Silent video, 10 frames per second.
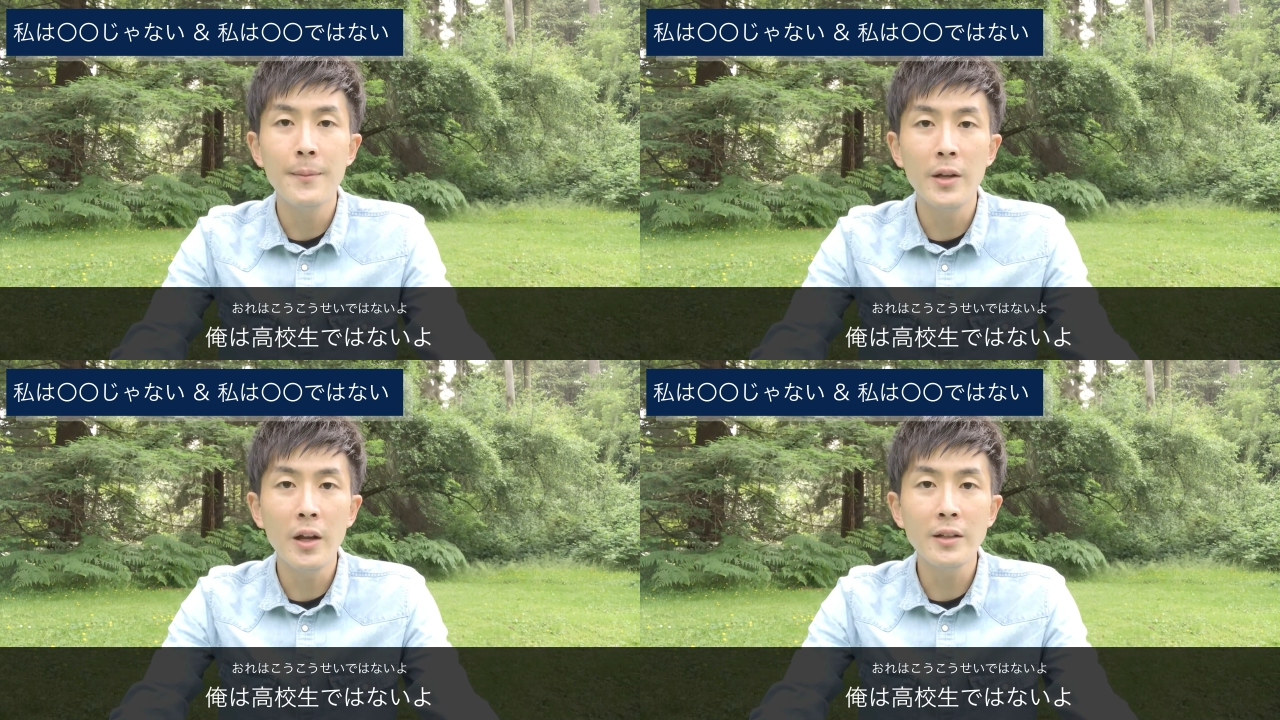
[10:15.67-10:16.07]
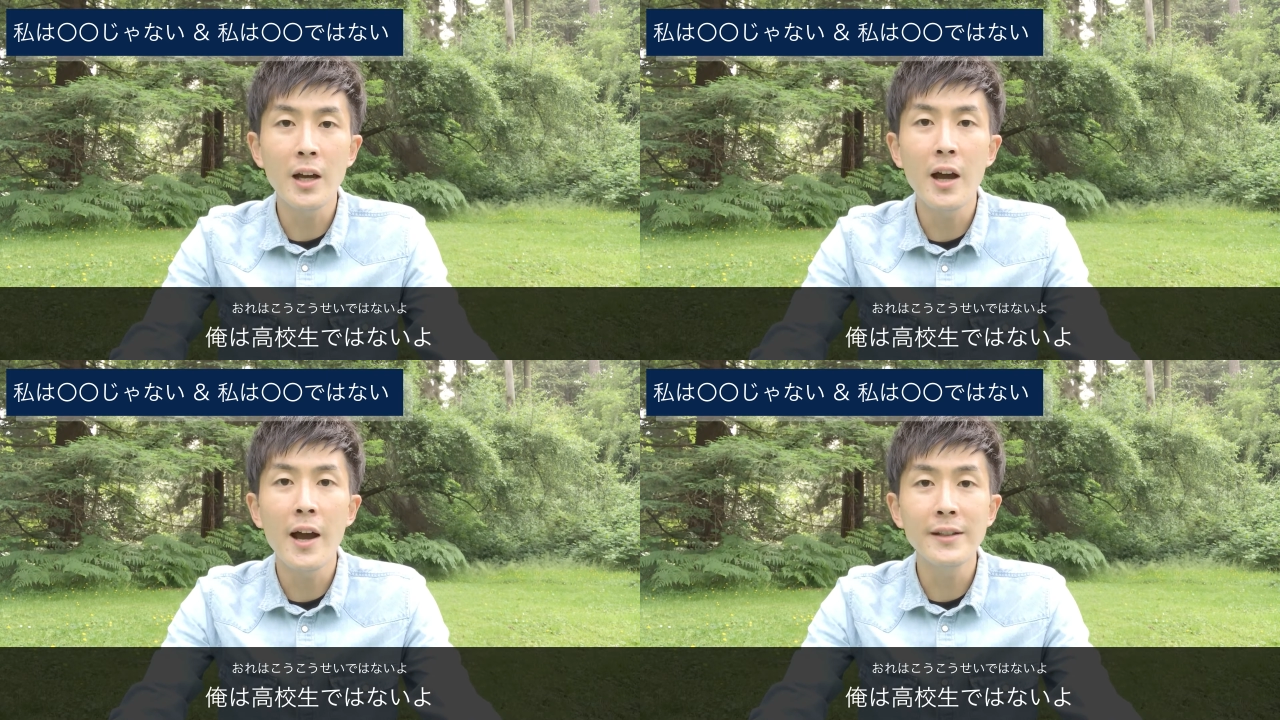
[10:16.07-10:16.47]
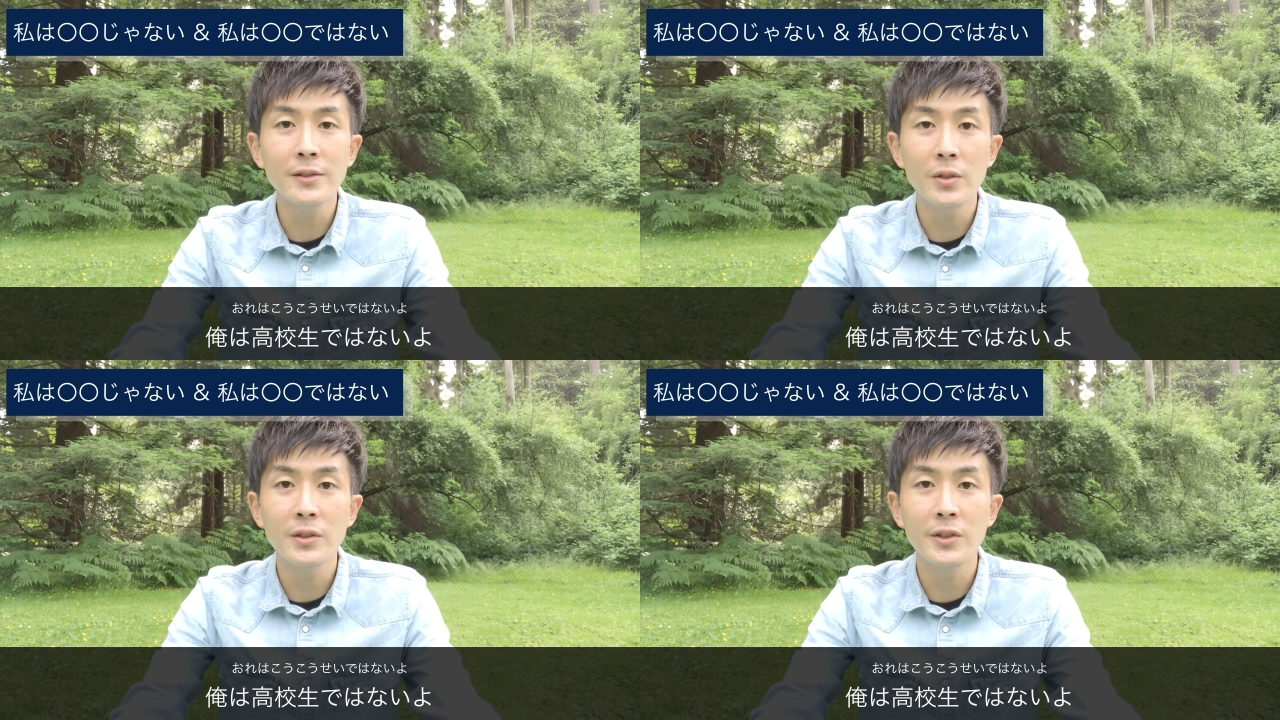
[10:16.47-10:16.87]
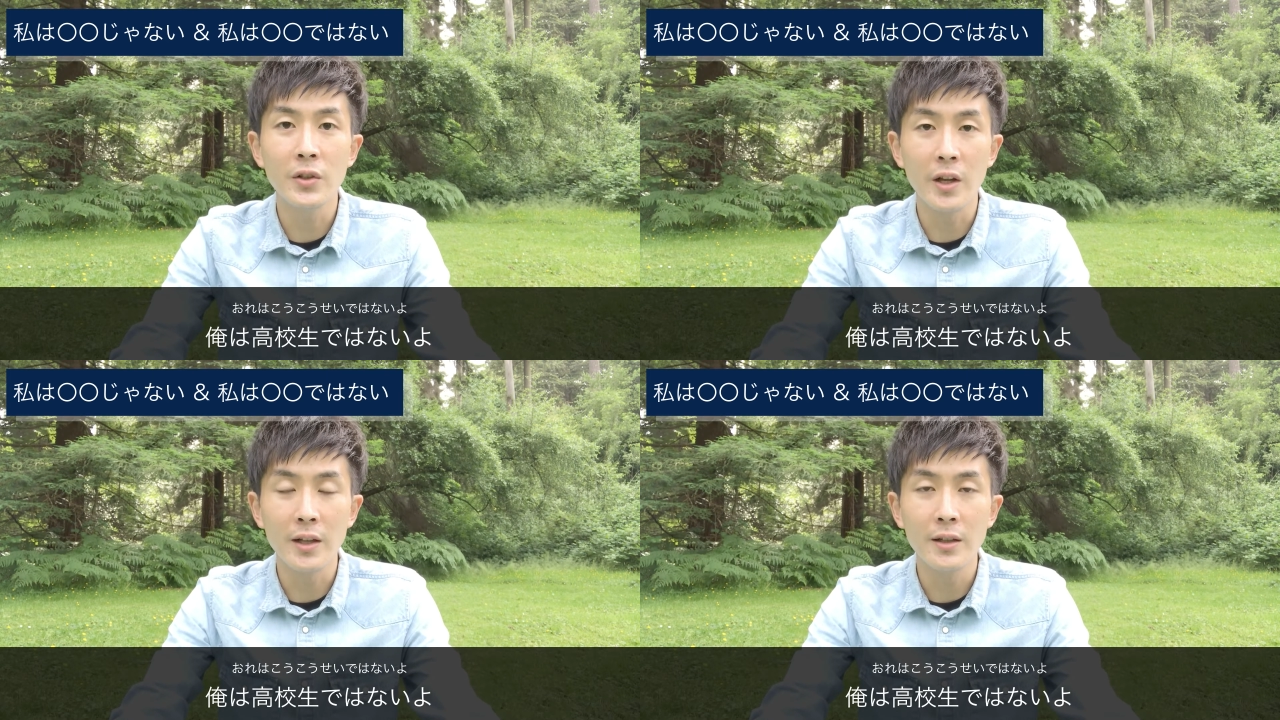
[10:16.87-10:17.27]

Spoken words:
not a high school student.